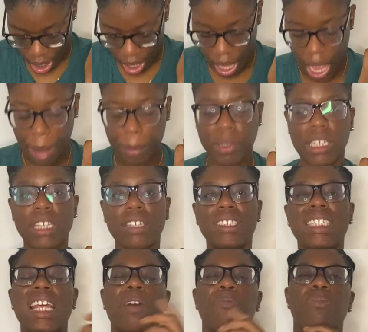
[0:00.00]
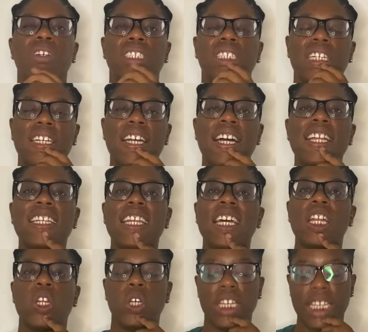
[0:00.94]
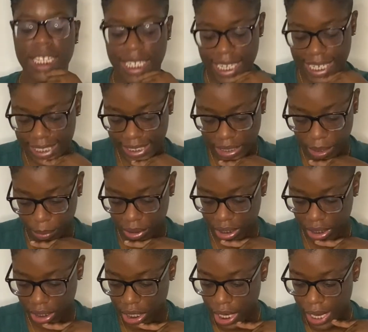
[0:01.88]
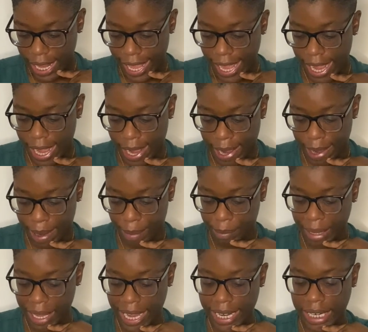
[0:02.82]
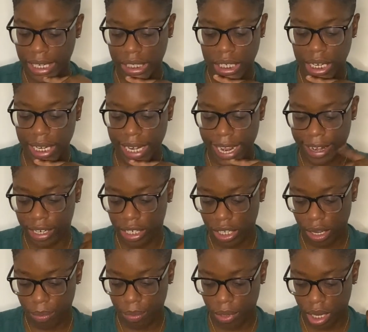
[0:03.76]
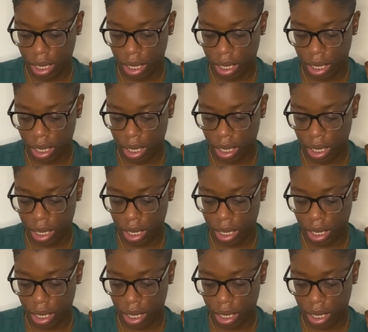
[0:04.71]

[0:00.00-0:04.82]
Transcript: I believe she had put the gun down or he did something. And the gun ended up,